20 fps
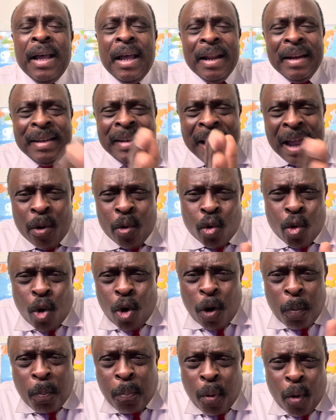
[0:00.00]
the
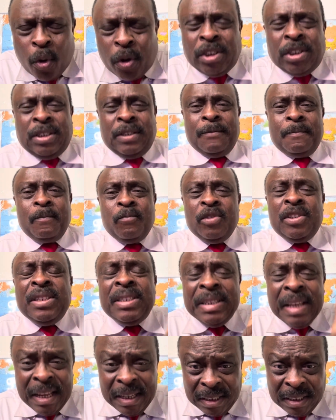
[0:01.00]
rule books
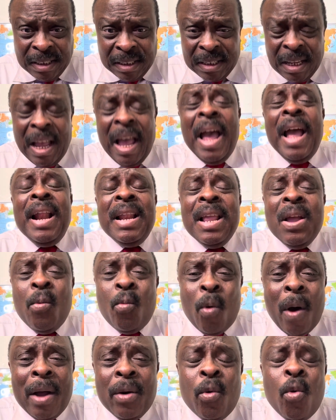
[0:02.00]
says
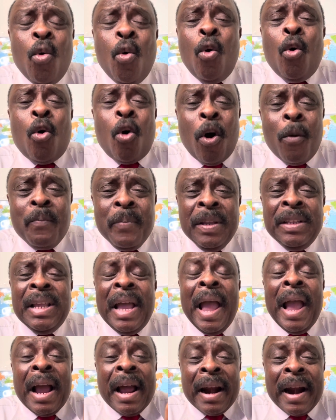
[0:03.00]
anyone who commit
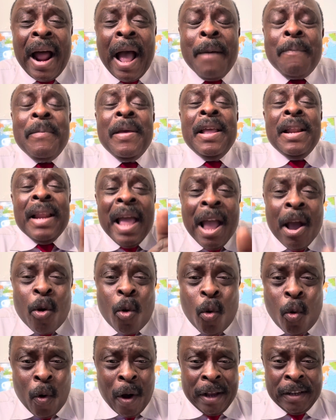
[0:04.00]
a crime in
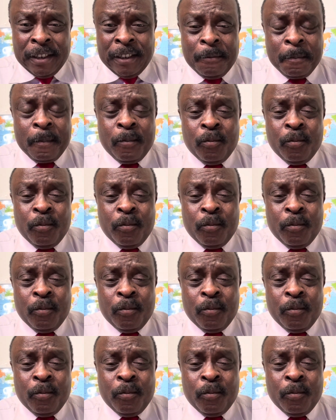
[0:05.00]
ECOWAS,